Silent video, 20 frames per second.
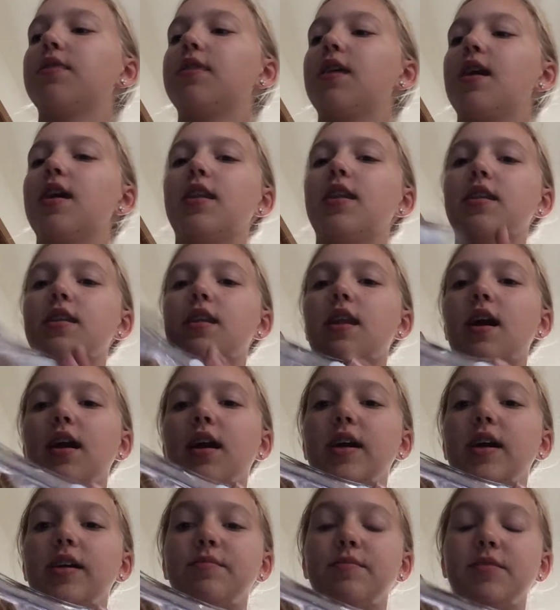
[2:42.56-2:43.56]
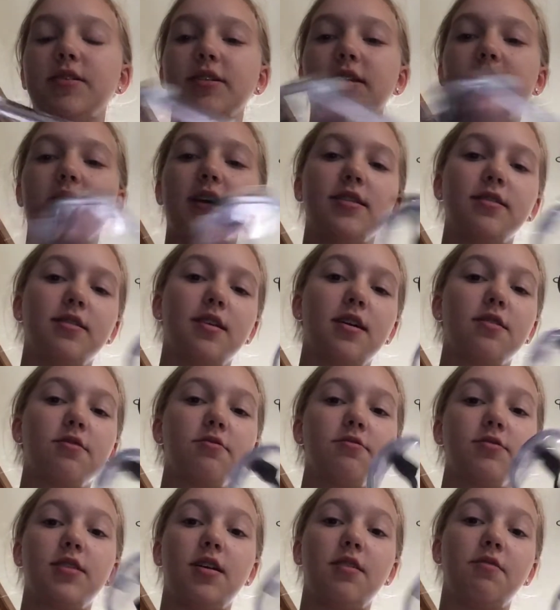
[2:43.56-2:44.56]
Then I got my science
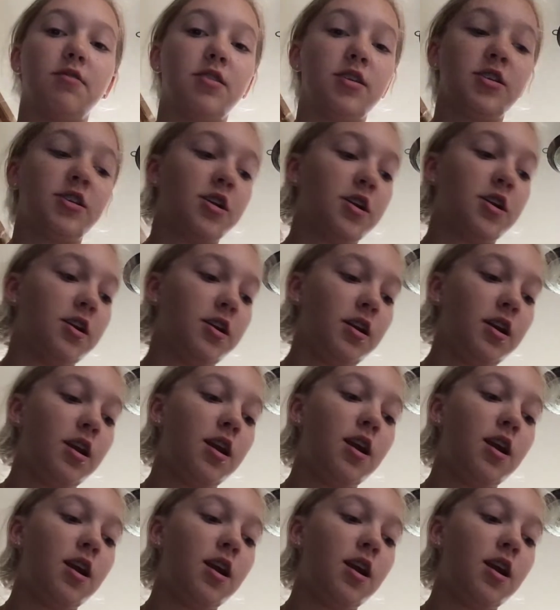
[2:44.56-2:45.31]
goggles, not for sure.